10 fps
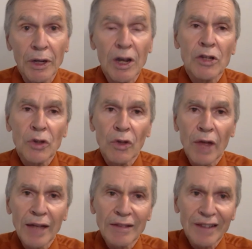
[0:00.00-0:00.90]
So
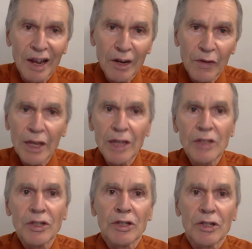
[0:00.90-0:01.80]
that kind of
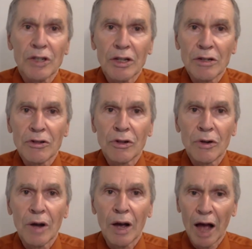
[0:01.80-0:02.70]
eases us into
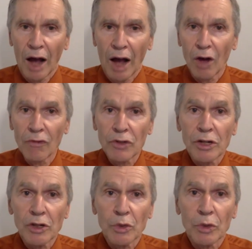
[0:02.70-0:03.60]
a
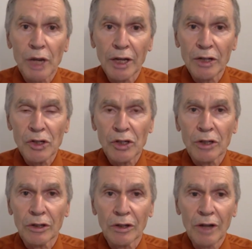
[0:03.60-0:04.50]
conversation which I
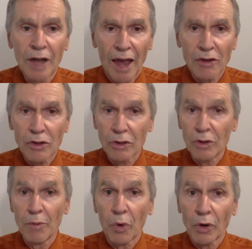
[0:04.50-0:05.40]
consider has two
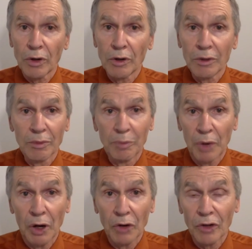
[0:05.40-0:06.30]
important
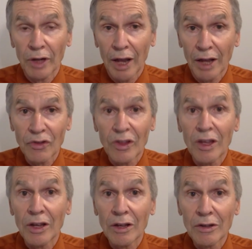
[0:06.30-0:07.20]
parts. It has the
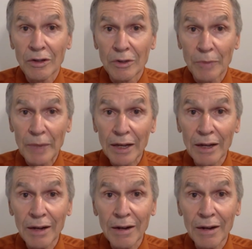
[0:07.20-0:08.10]

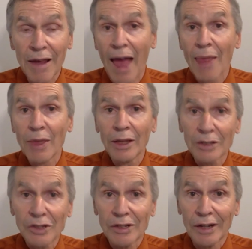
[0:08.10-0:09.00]
speaking and the
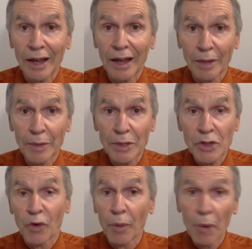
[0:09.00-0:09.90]
listening elements
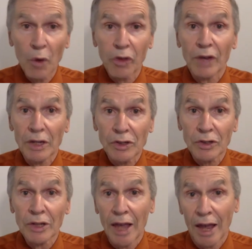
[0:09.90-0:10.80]
for both of us.
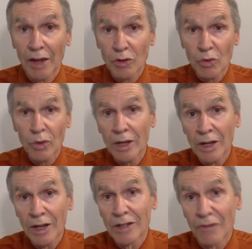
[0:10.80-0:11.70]
as we
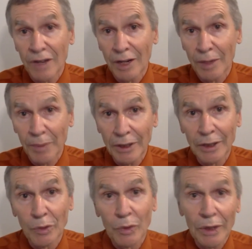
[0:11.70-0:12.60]
develop a little
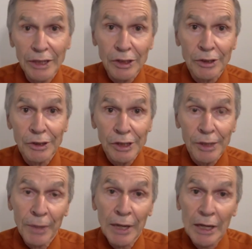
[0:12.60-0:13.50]
relationship
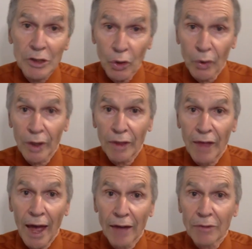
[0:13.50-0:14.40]
during
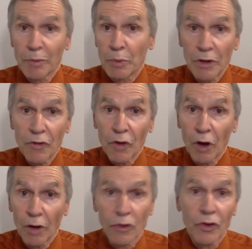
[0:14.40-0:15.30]
that brief
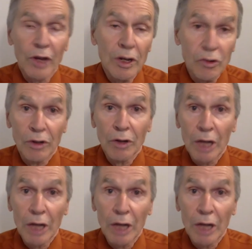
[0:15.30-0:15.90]
conversation.